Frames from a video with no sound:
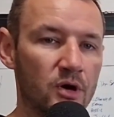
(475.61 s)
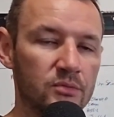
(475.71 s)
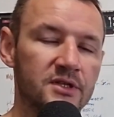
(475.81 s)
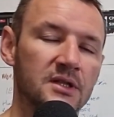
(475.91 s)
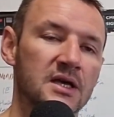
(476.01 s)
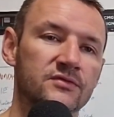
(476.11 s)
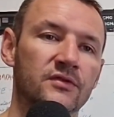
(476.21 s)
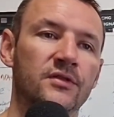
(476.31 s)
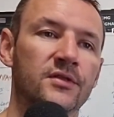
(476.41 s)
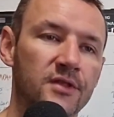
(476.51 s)
They last for
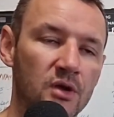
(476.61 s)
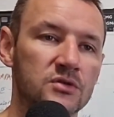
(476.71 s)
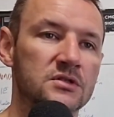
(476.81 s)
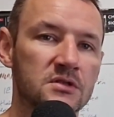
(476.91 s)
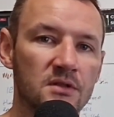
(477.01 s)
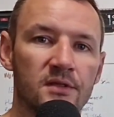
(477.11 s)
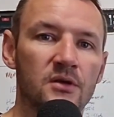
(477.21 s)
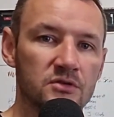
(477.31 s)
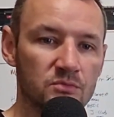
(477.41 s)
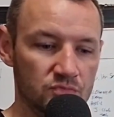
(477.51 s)
thousands and
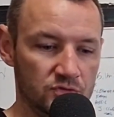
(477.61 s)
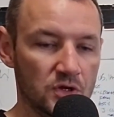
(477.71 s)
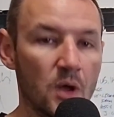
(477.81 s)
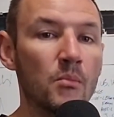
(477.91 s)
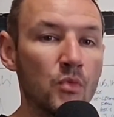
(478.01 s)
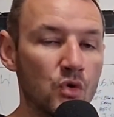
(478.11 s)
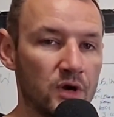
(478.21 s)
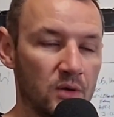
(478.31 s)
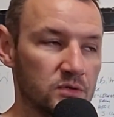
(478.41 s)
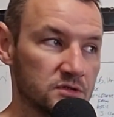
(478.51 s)
thousands more
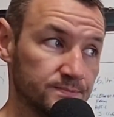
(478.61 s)
hours.